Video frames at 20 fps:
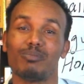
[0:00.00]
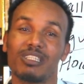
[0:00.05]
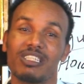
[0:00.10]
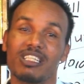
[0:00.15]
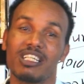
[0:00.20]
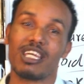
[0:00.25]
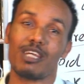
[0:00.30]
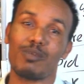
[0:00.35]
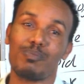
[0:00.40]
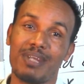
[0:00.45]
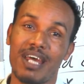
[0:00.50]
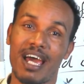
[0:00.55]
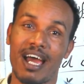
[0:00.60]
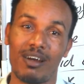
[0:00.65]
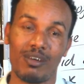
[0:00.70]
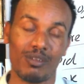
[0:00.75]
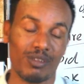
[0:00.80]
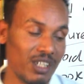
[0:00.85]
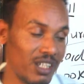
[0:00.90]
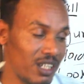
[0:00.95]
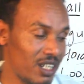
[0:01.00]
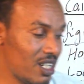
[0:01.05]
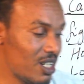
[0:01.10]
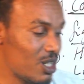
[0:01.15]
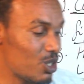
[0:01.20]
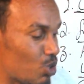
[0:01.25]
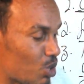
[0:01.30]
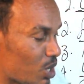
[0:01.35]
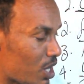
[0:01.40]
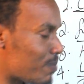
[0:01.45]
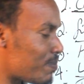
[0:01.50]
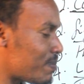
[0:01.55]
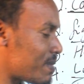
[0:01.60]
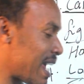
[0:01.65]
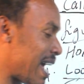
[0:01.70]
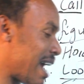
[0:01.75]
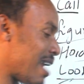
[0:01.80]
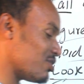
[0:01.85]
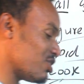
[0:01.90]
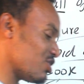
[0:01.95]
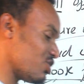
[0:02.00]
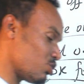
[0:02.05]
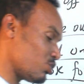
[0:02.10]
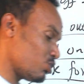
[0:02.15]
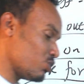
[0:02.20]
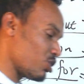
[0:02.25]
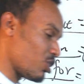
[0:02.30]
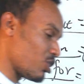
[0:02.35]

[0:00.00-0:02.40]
but see, keep down. To keep down is to